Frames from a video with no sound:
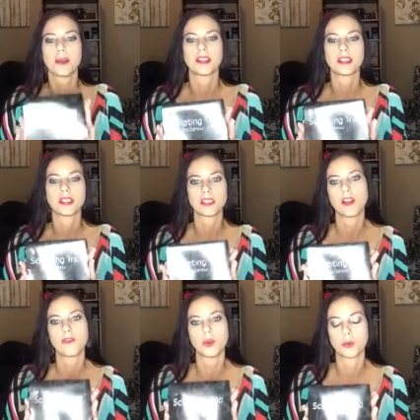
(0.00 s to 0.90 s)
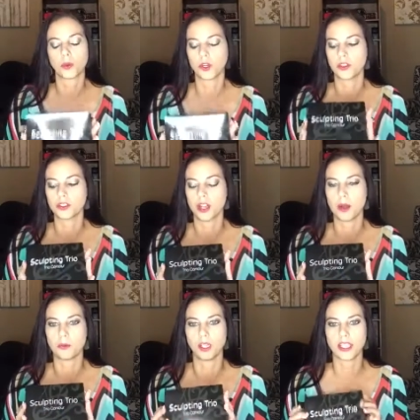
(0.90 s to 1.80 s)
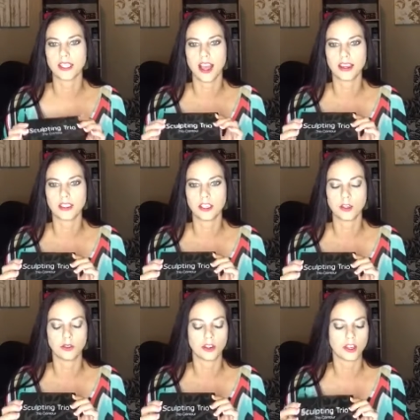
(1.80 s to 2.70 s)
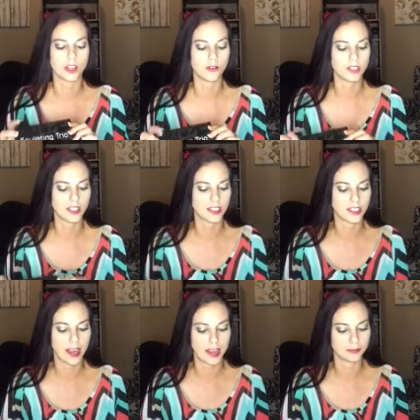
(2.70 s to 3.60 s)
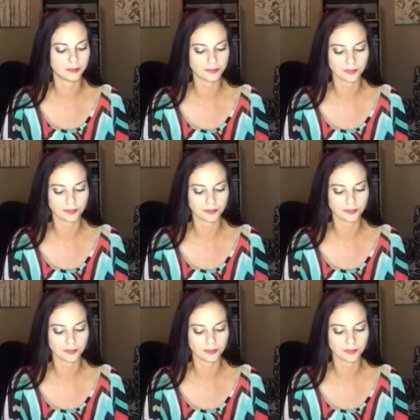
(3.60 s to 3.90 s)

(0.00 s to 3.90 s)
but this is foolproof, so I'm really excited to learn to use this today.